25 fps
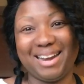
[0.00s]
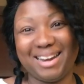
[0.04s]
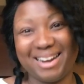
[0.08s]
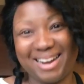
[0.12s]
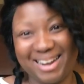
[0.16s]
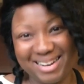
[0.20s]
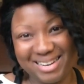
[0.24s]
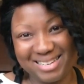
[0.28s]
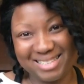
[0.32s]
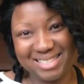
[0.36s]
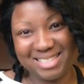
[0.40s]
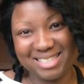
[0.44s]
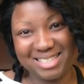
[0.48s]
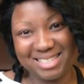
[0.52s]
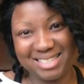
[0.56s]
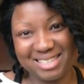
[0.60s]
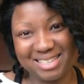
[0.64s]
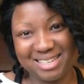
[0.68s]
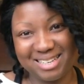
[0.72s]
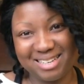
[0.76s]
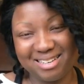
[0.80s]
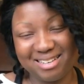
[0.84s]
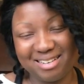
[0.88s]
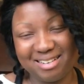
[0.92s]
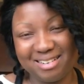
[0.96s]
night,
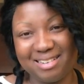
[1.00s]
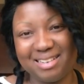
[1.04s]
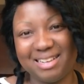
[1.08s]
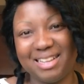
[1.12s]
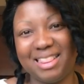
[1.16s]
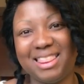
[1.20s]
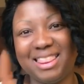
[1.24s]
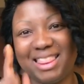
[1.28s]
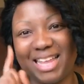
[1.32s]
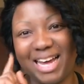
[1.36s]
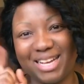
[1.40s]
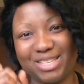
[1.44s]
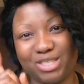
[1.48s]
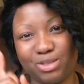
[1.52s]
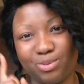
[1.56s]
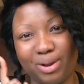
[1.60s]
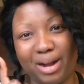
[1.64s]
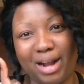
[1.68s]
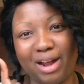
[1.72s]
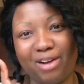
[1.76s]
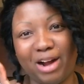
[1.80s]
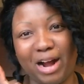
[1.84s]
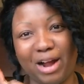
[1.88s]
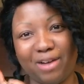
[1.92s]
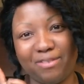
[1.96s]
that's
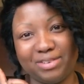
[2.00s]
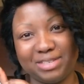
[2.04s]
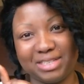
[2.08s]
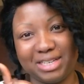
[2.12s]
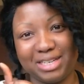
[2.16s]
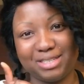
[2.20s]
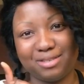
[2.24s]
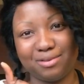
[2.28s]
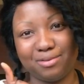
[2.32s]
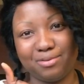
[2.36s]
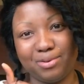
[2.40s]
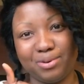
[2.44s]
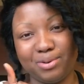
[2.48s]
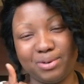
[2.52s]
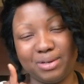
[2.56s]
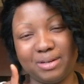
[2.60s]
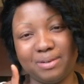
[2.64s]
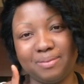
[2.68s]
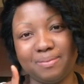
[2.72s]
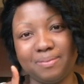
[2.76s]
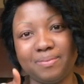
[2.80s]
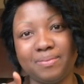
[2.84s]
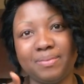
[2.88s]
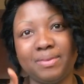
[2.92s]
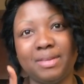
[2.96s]
when I gravitate to food.
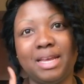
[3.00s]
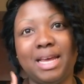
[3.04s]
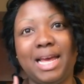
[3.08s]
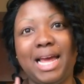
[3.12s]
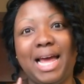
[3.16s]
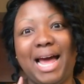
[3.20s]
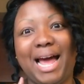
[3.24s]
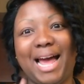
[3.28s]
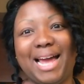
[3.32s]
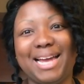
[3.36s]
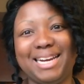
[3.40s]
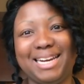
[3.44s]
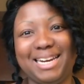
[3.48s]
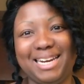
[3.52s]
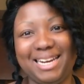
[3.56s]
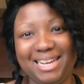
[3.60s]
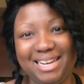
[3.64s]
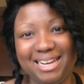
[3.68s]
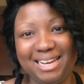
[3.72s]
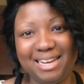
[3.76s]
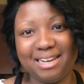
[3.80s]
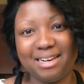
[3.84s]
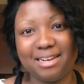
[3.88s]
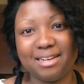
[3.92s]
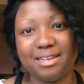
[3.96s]
I
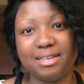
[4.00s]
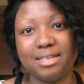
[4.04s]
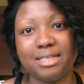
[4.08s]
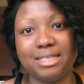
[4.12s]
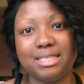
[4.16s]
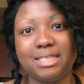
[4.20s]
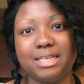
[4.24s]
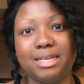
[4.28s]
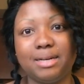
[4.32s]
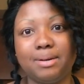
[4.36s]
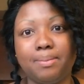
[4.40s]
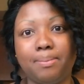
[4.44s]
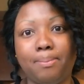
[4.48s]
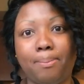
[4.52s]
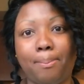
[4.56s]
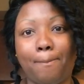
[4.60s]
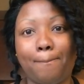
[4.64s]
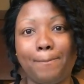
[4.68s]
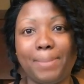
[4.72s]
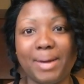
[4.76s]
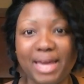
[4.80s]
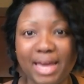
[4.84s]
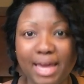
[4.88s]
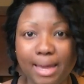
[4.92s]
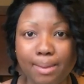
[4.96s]
need to
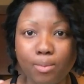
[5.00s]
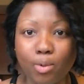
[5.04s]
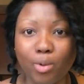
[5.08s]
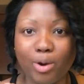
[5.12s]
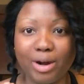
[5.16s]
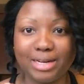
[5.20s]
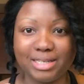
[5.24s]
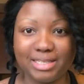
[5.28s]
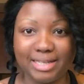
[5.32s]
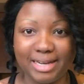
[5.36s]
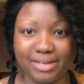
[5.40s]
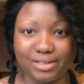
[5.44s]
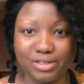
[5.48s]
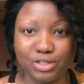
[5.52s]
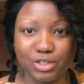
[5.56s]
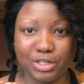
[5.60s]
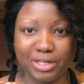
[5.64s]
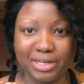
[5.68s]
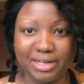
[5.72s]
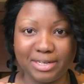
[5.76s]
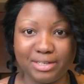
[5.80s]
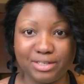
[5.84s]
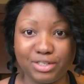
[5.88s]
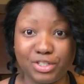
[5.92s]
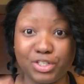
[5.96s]
pay more
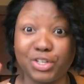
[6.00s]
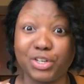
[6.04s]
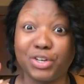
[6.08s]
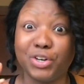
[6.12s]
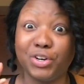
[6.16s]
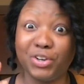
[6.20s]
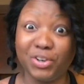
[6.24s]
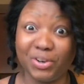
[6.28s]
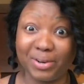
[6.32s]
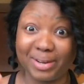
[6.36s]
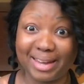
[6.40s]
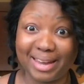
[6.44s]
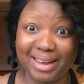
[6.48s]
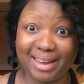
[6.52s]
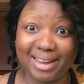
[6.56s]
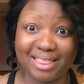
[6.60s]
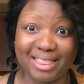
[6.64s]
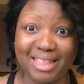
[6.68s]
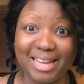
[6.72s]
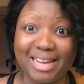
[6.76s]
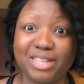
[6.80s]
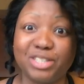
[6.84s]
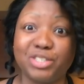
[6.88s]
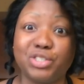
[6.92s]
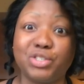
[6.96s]
attention to cooking.
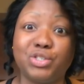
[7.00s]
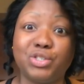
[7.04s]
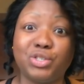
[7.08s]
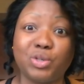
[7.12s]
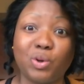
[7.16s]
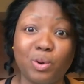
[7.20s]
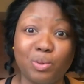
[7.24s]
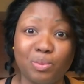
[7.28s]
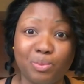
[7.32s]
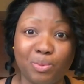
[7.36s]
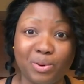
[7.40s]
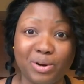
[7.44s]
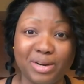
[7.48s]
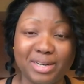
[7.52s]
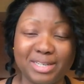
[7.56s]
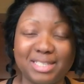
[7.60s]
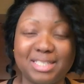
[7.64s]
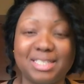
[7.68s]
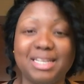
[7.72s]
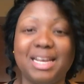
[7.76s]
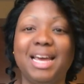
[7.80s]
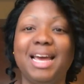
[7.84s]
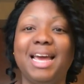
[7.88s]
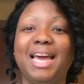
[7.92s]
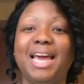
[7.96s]
That is so
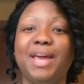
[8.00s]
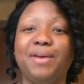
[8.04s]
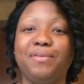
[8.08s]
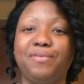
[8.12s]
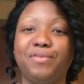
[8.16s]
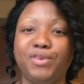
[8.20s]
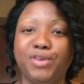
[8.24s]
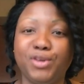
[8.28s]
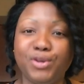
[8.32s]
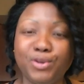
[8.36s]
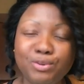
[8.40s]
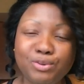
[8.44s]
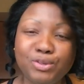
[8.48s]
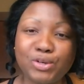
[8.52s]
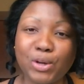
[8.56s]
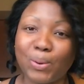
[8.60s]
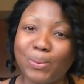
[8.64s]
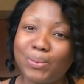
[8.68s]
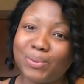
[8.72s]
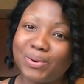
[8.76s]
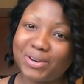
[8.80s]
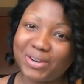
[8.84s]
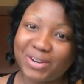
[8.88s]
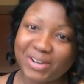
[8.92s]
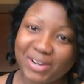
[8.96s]
important. If you
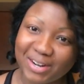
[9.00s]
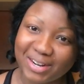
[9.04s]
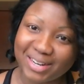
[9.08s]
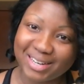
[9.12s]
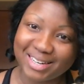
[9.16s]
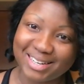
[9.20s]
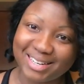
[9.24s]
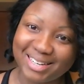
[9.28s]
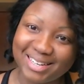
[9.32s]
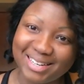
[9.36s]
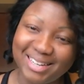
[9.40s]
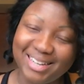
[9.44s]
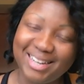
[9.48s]
don't cook,